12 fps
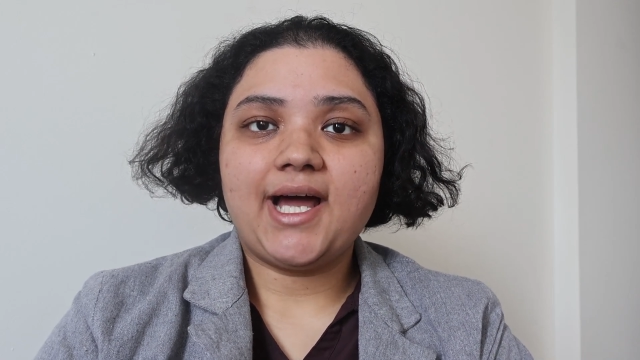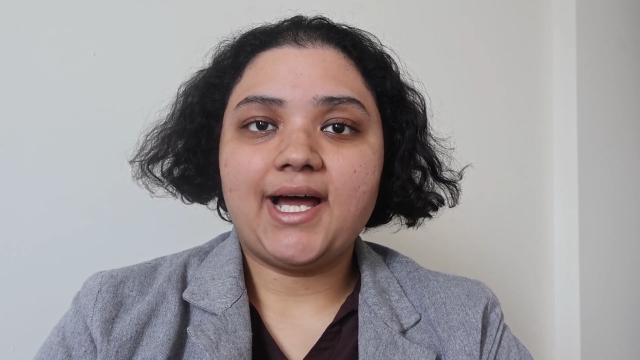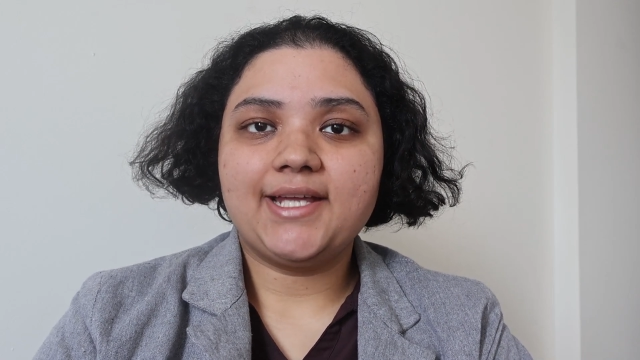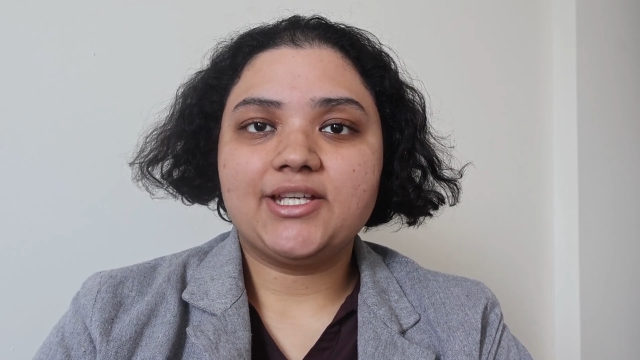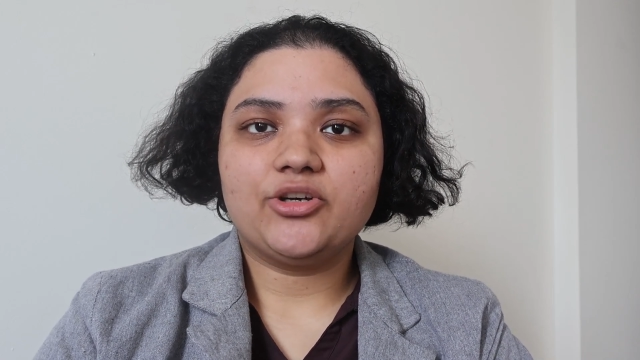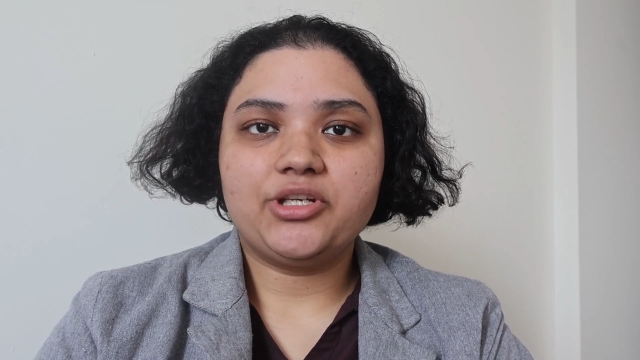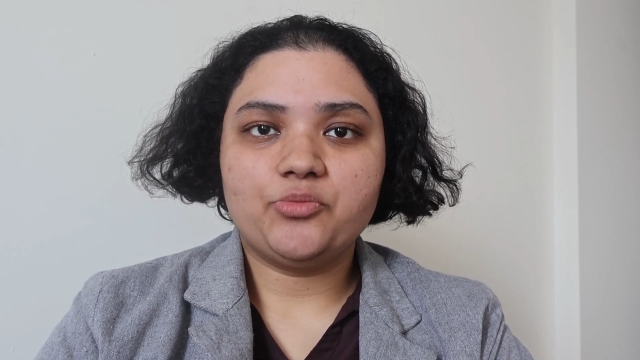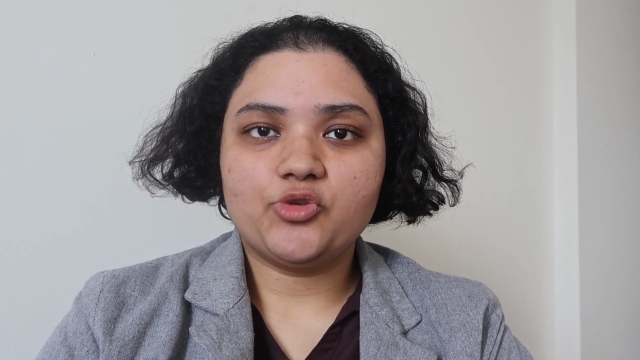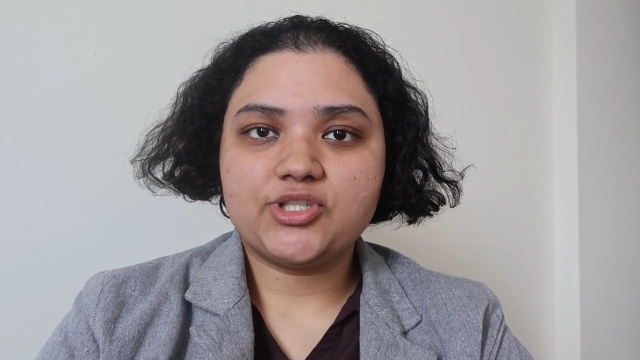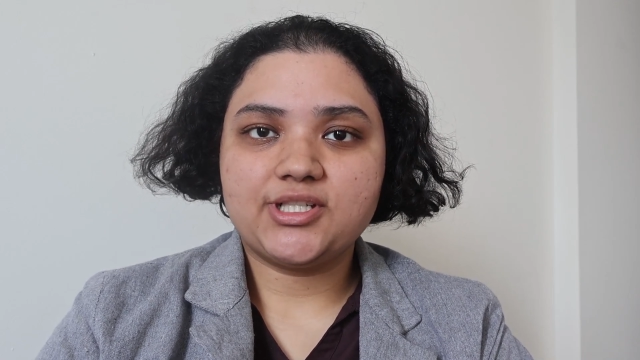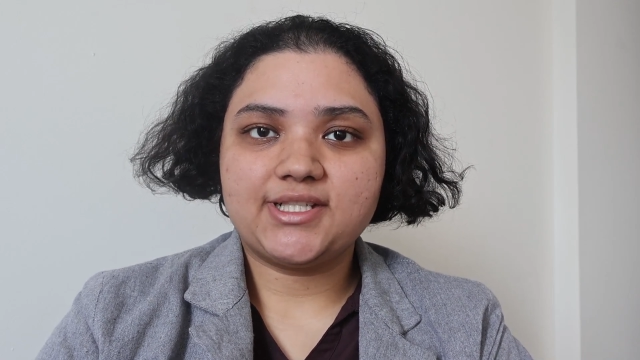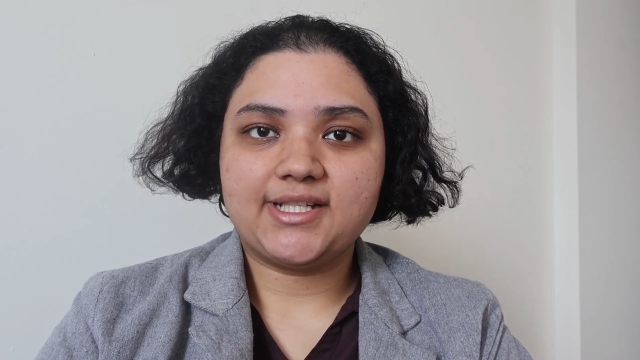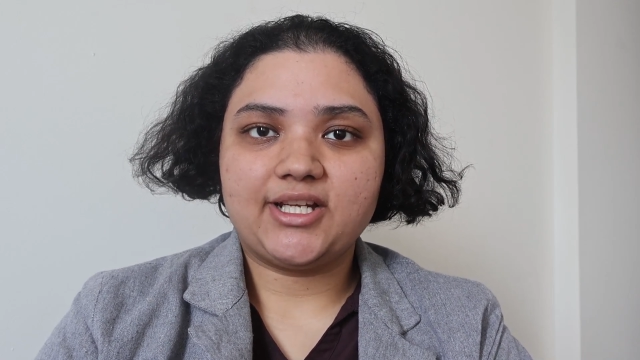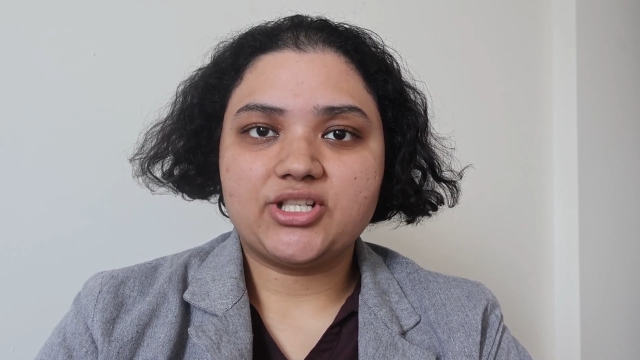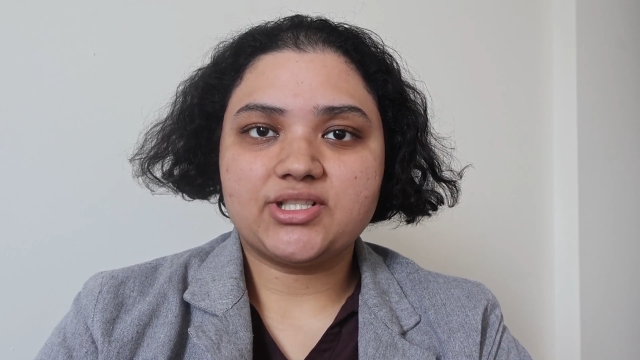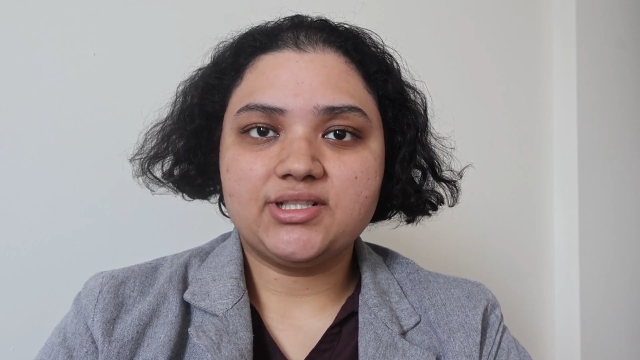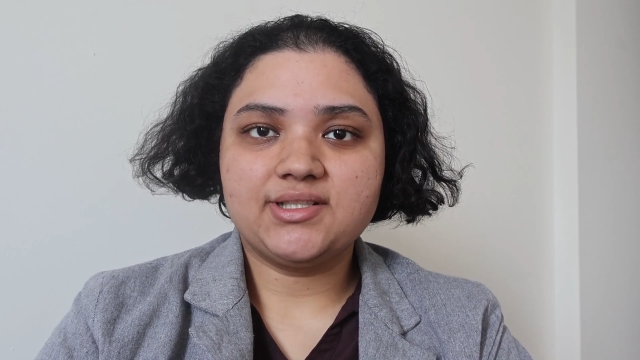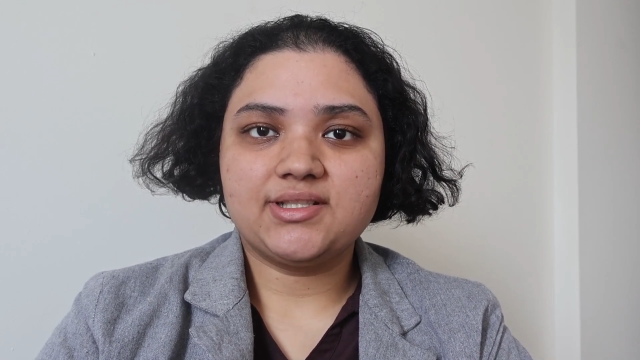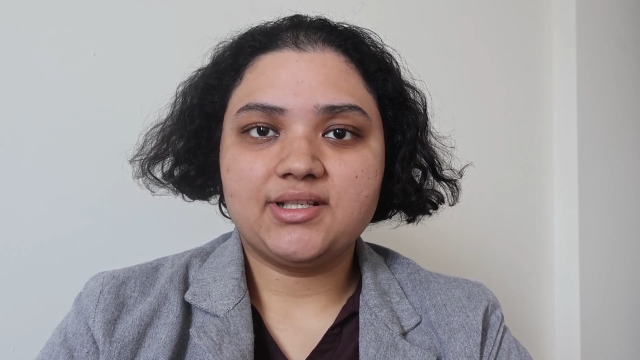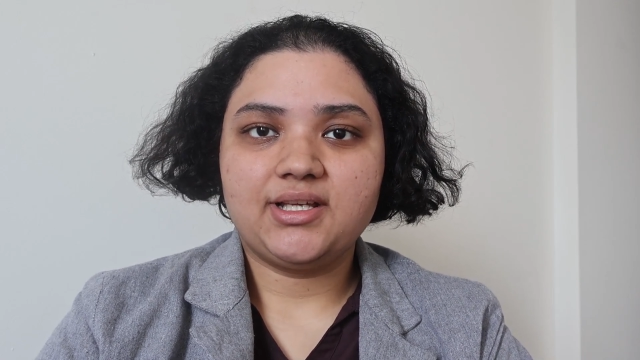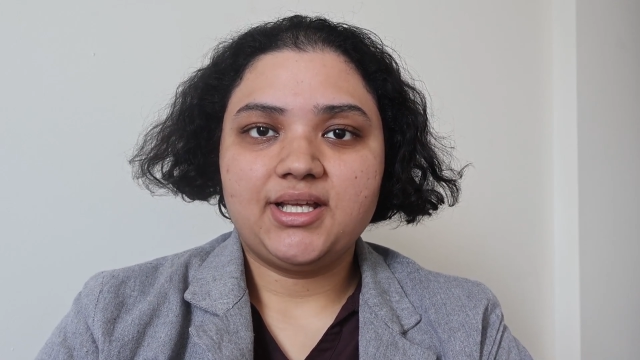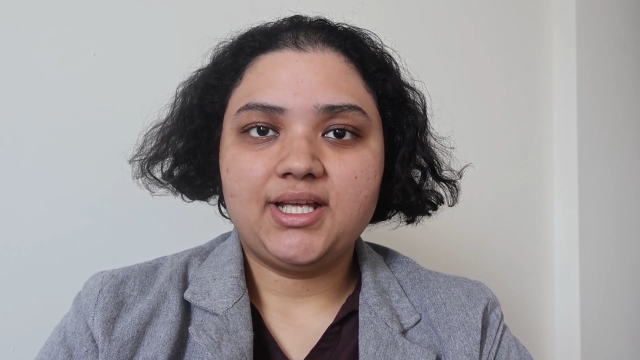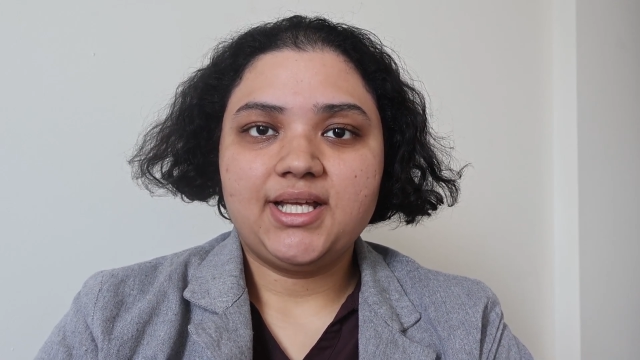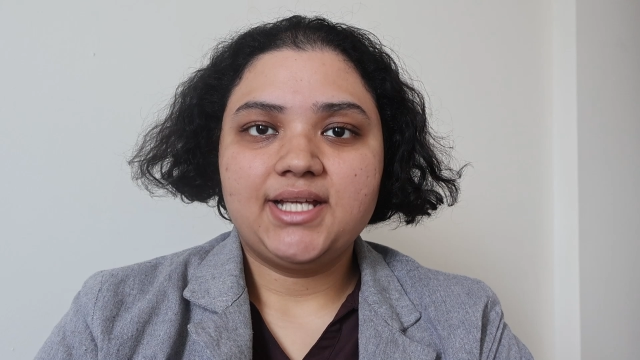high on emotional intelligence,
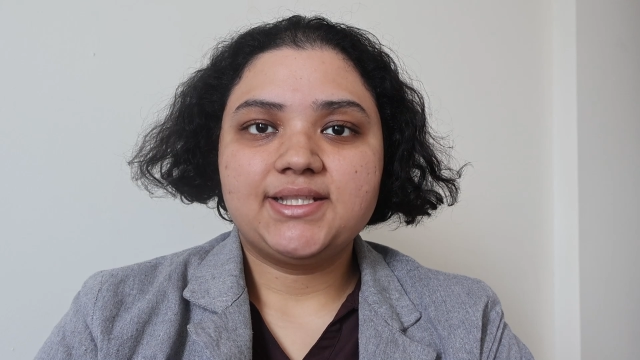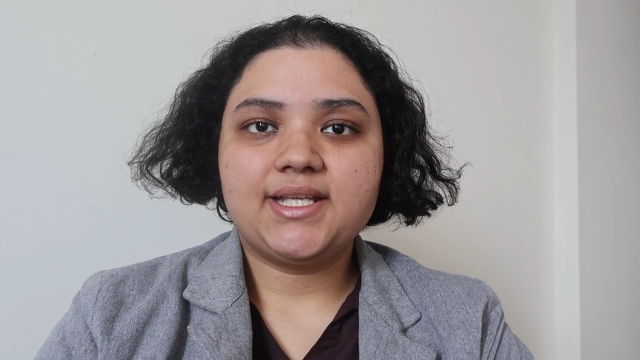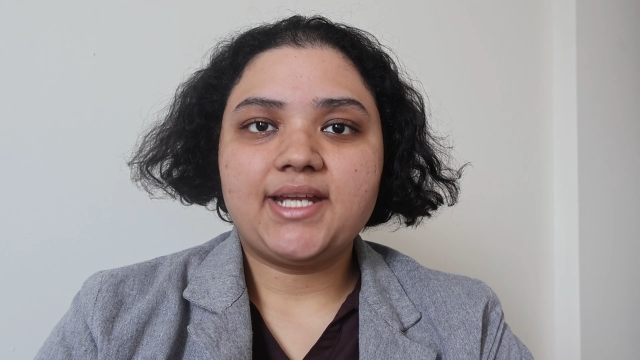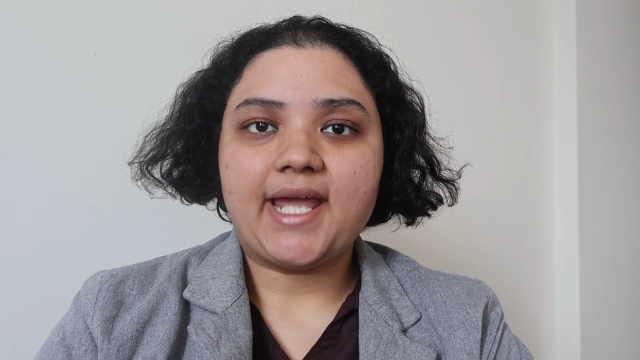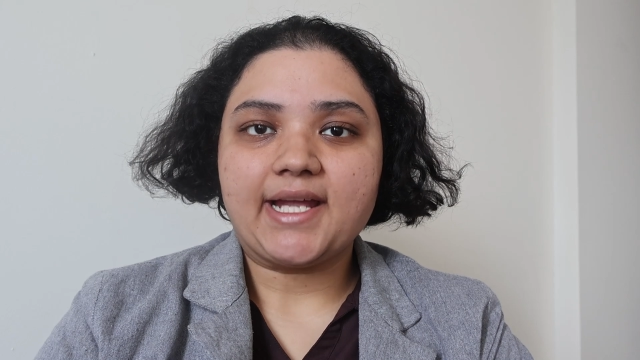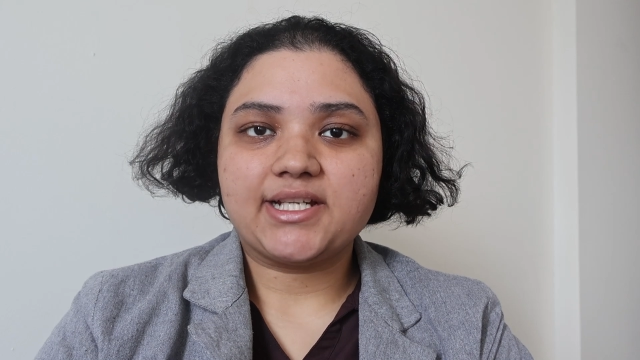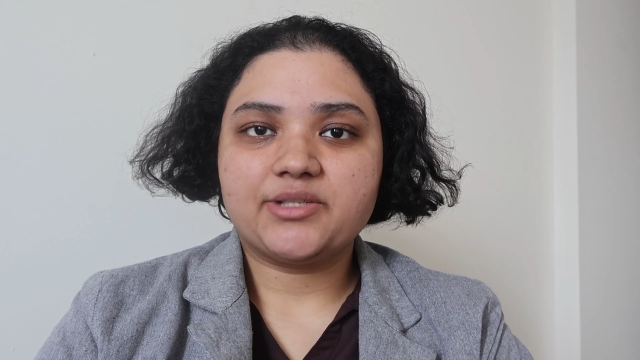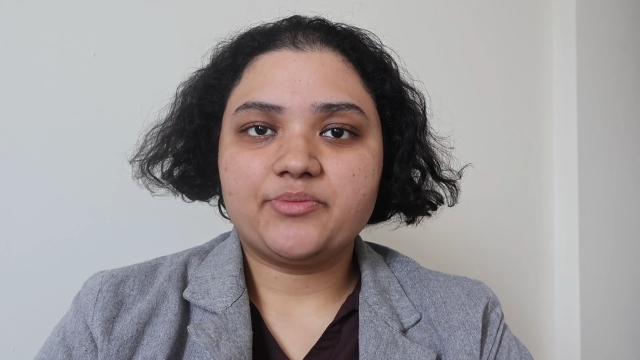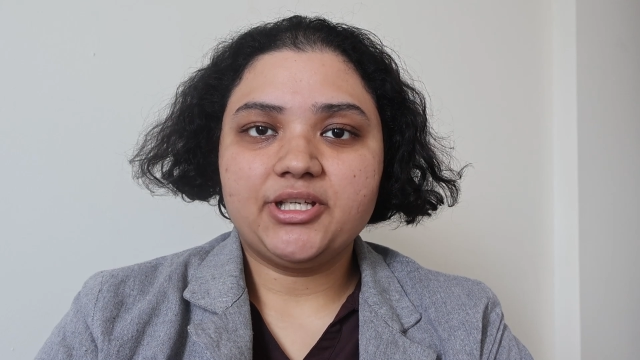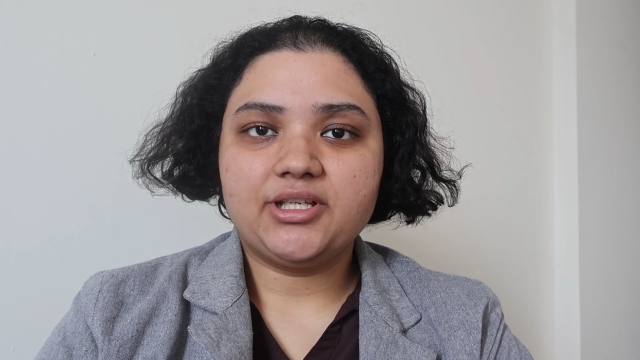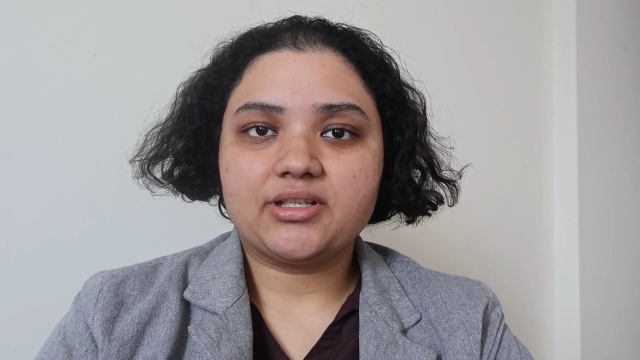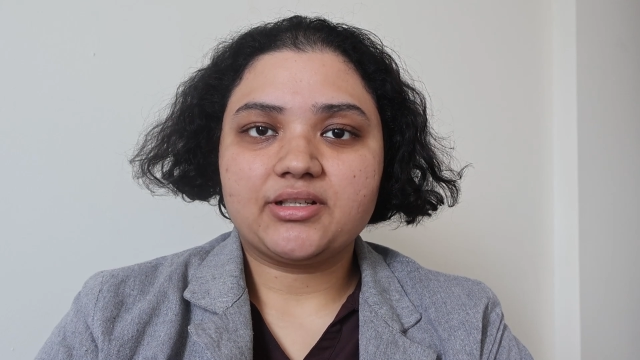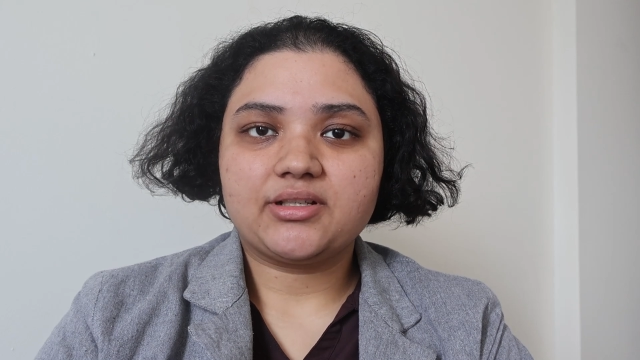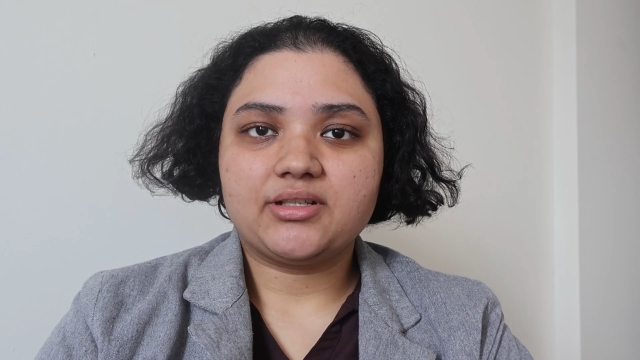their academic,